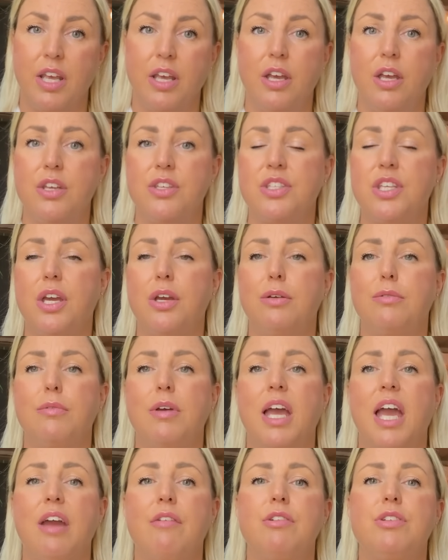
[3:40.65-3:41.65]

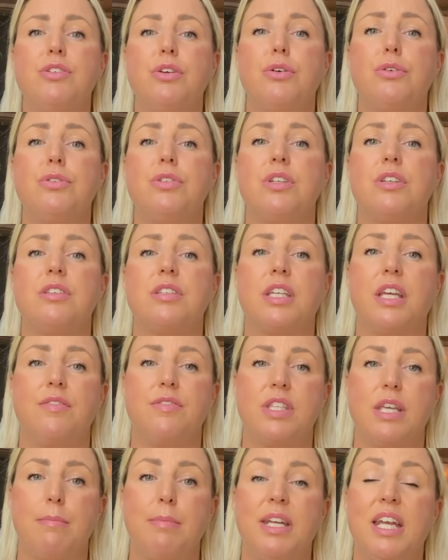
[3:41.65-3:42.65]
So Herodotus
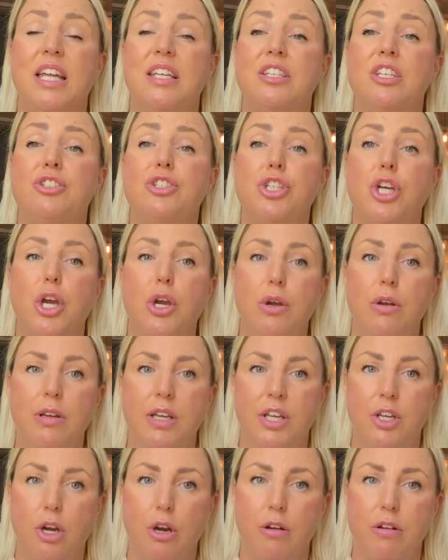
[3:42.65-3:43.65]
gives them an
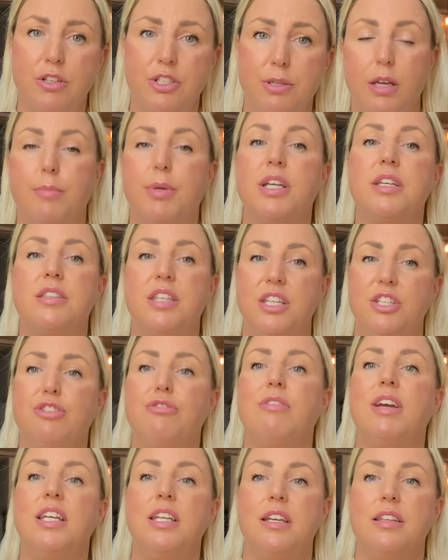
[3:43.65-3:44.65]
Anatolian origin because the
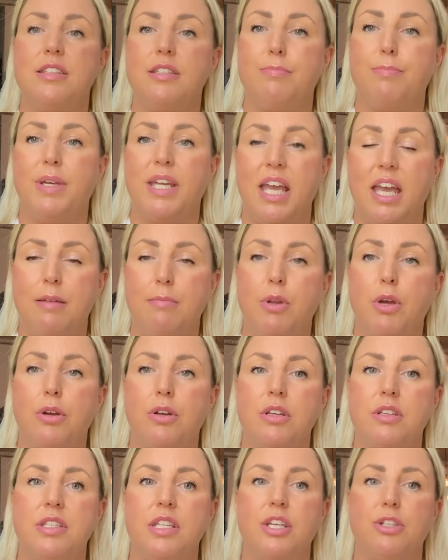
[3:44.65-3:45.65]
Tyrrhenians became
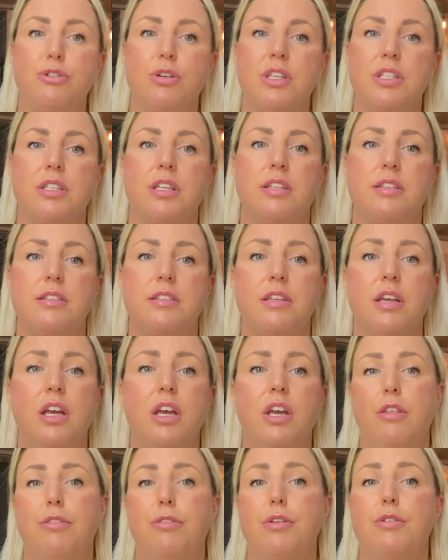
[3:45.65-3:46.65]
known as the Etruscans.
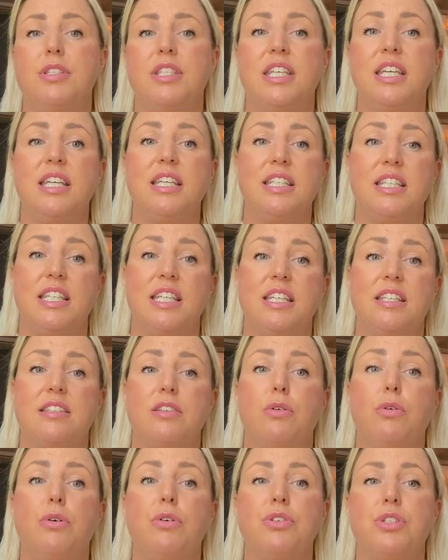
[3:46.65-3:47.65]

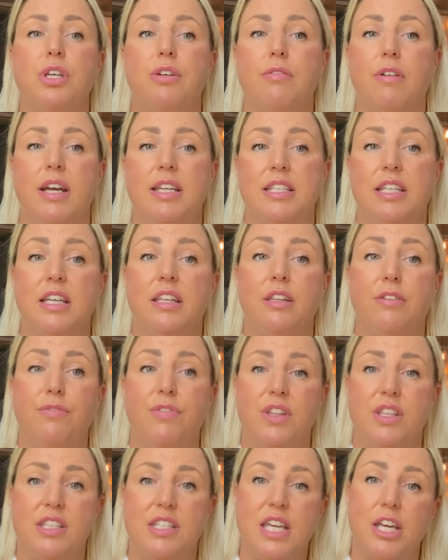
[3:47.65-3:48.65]
Thucydides, also writing in the
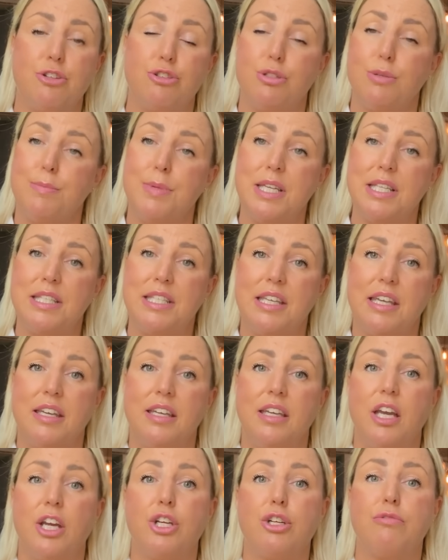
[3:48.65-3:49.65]
5th century
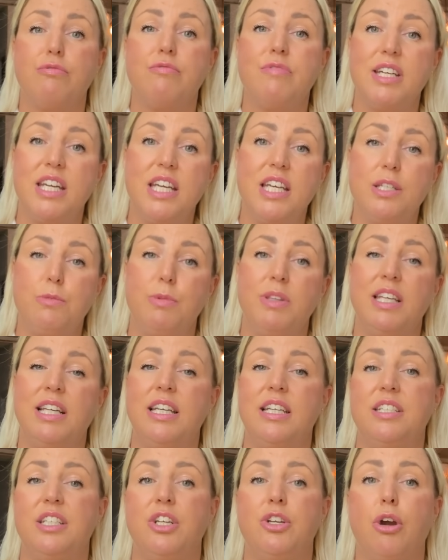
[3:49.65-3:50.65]
BCE, agreed with the
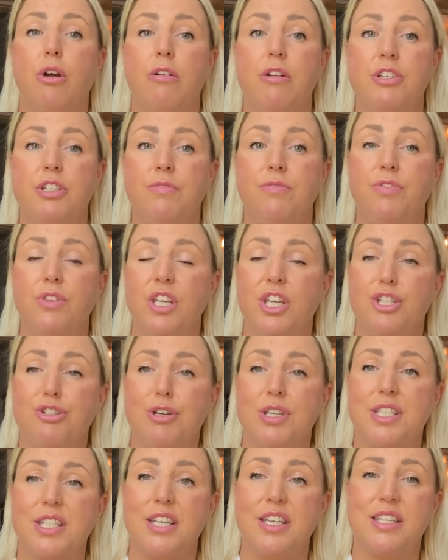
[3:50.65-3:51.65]
Lydian origin for the
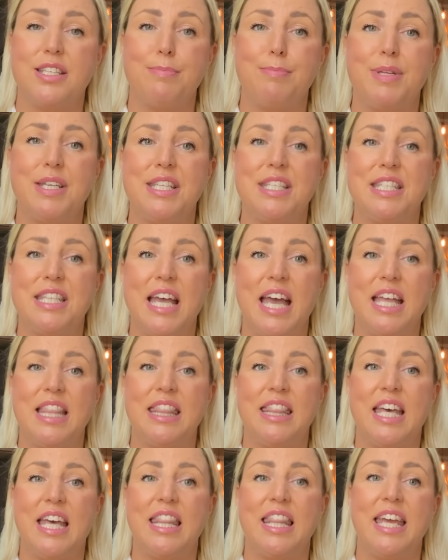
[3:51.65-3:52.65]
Etruscans but
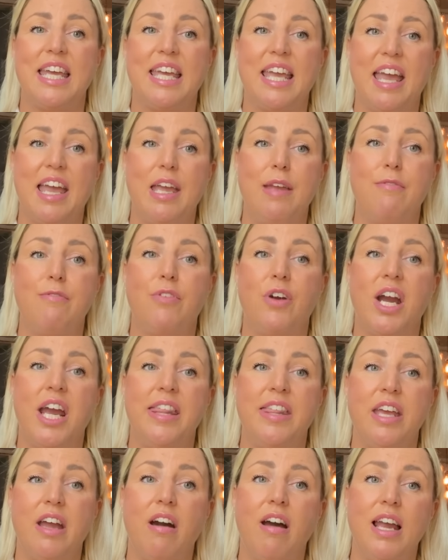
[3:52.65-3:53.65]
said that they came
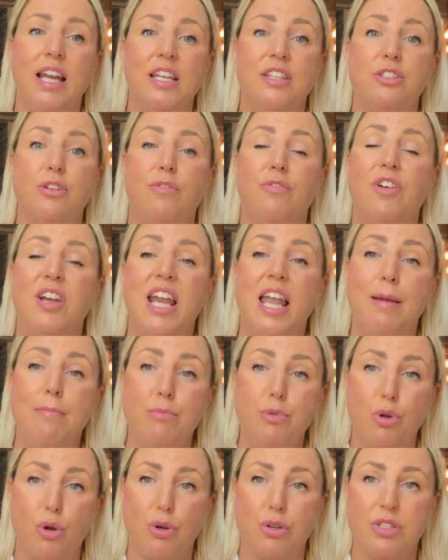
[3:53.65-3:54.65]
via the island of
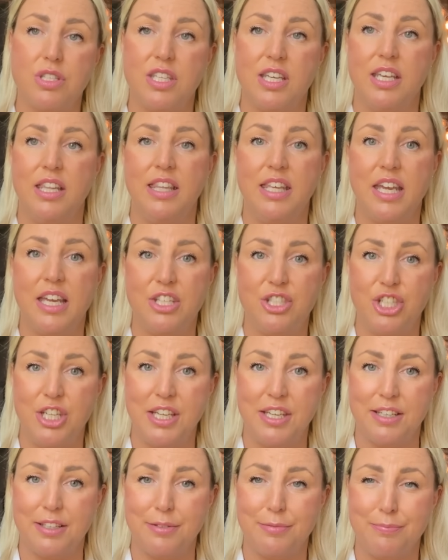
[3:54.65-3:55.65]
Lemnos in the
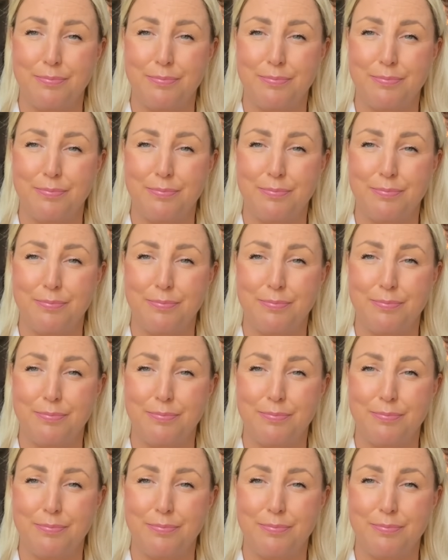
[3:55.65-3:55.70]
Aegean.